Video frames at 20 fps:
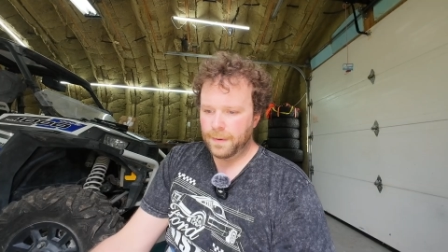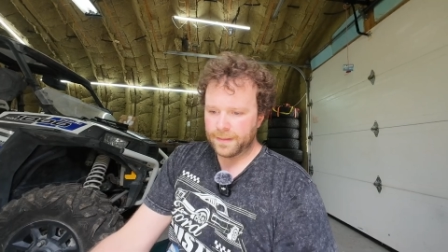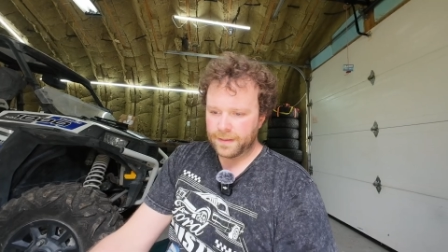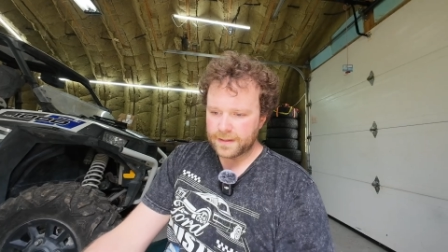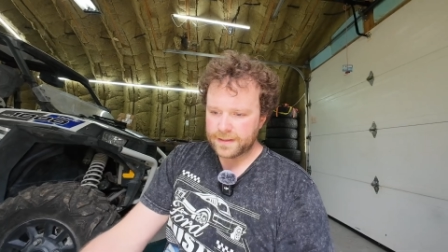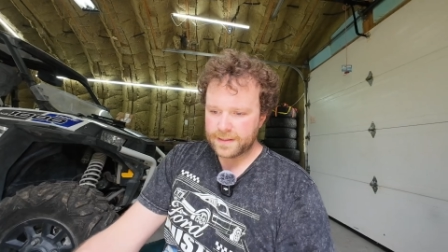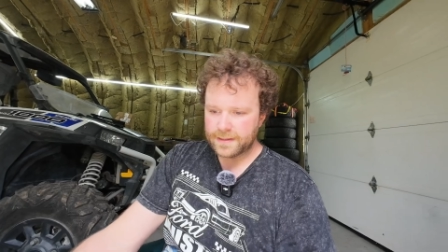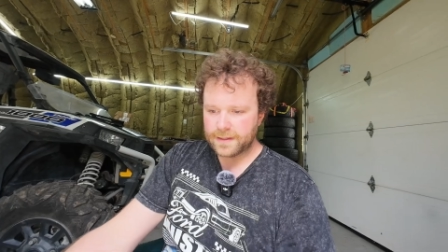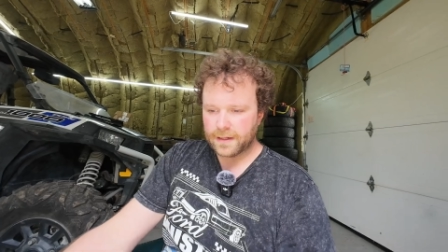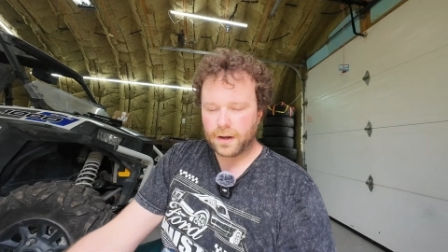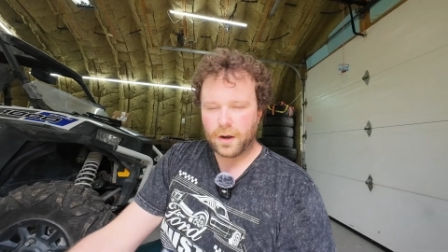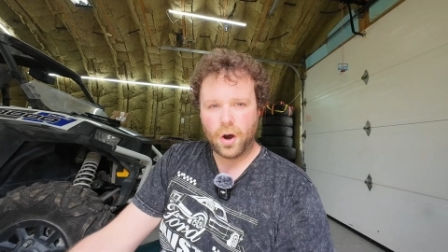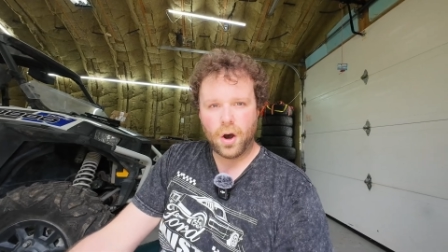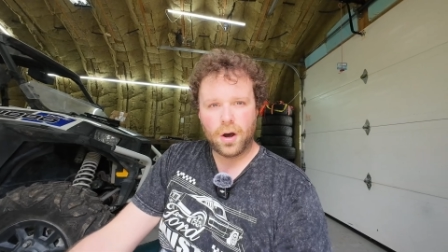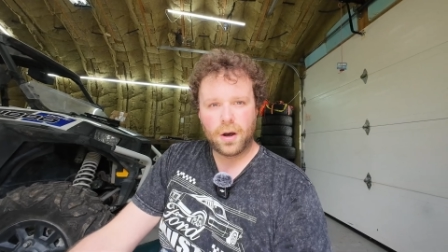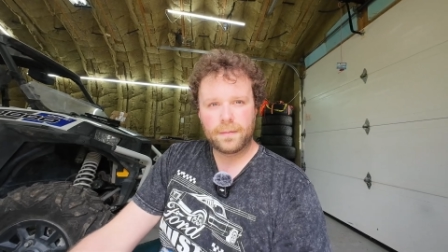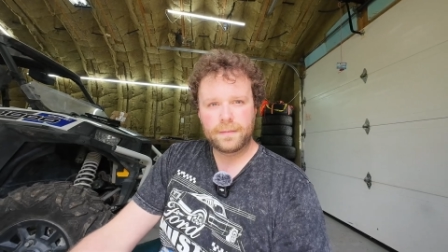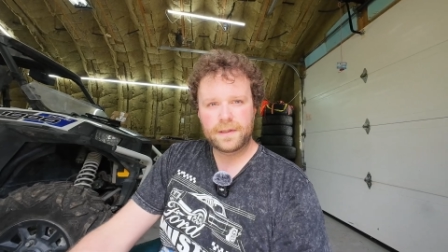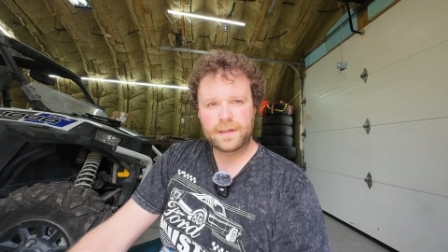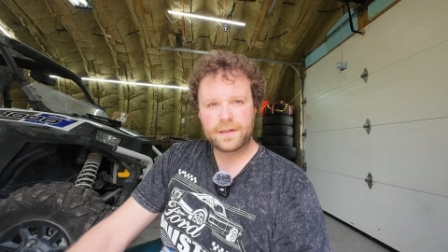But this is a
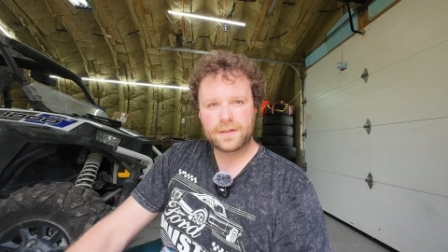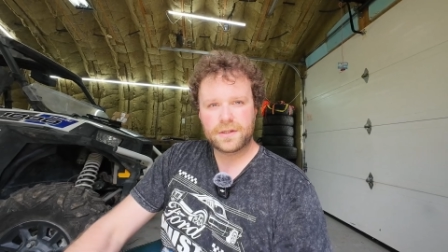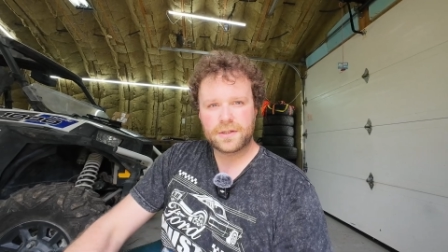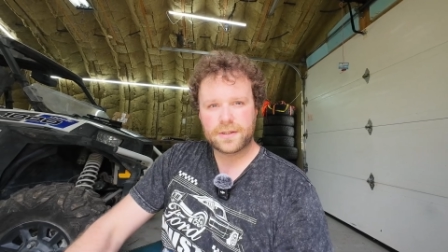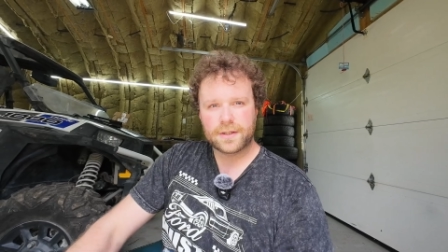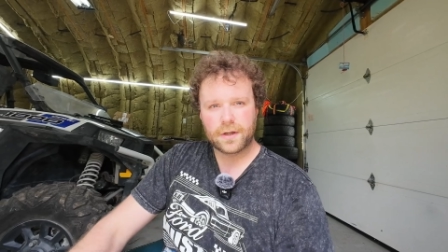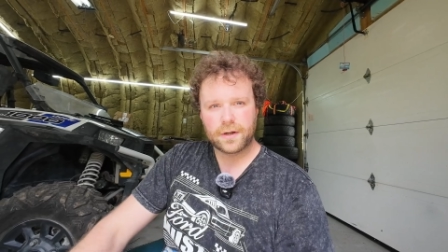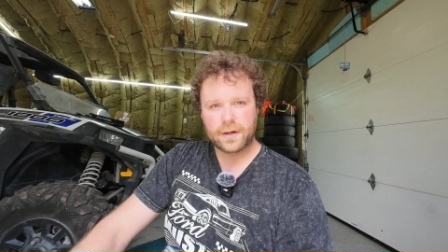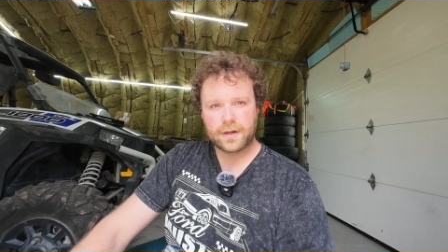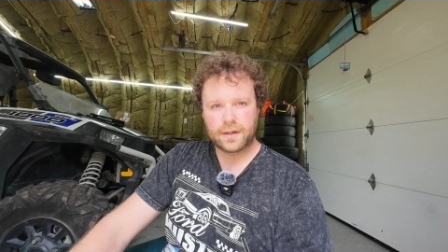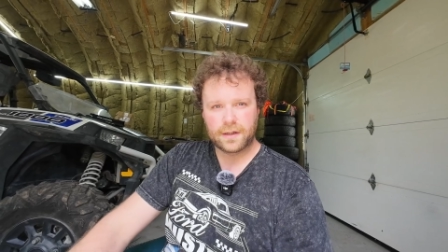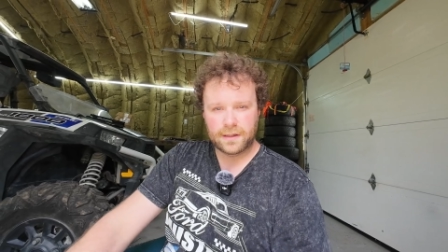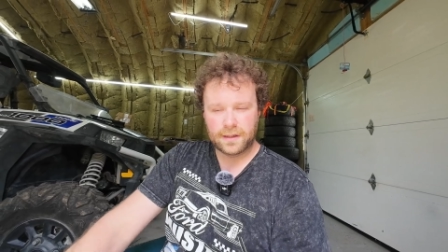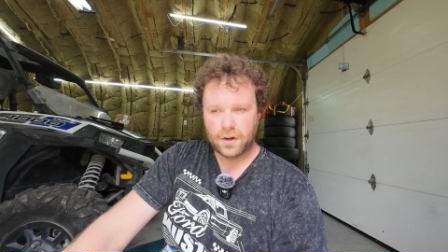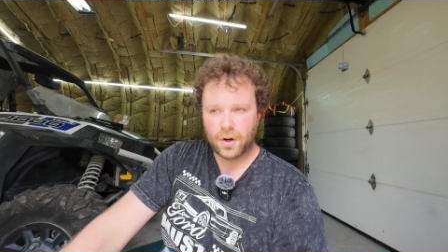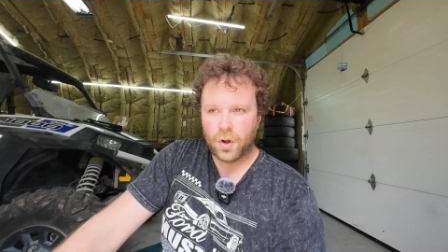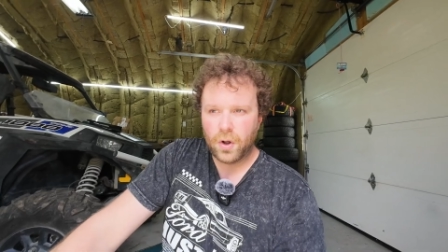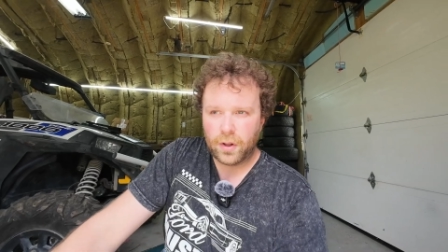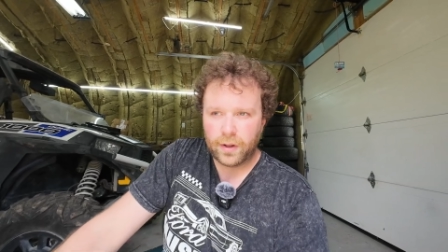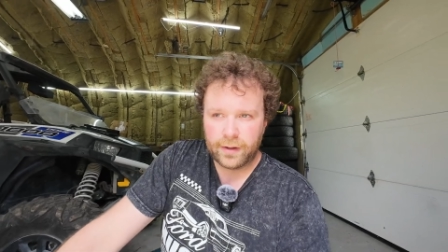common circuit in
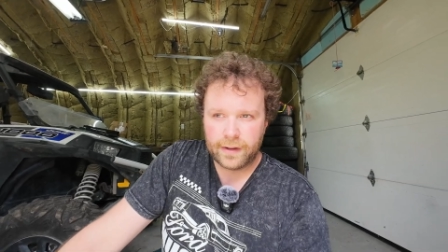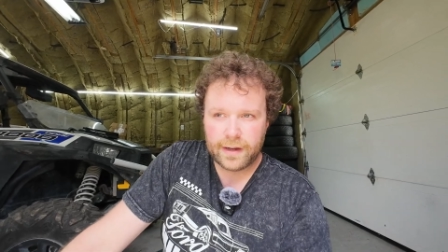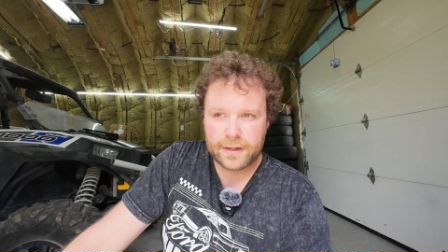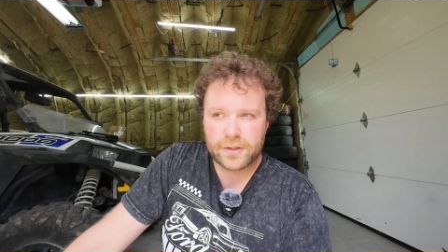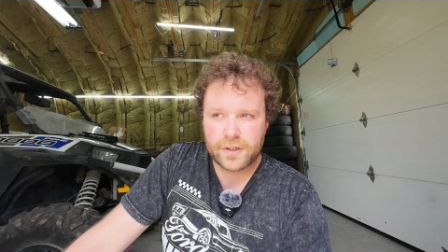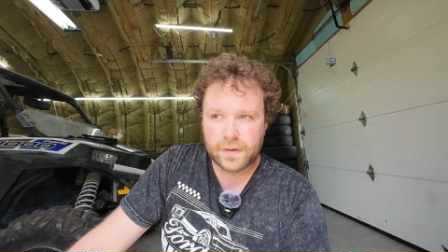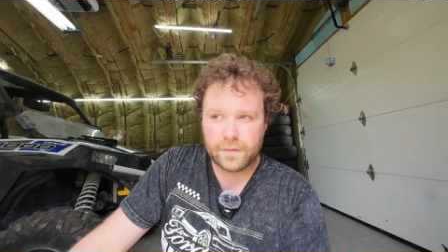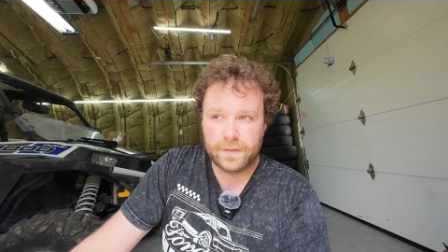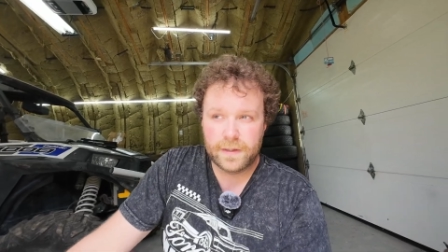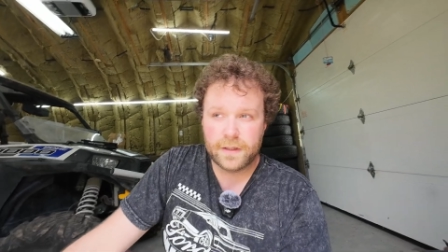all electric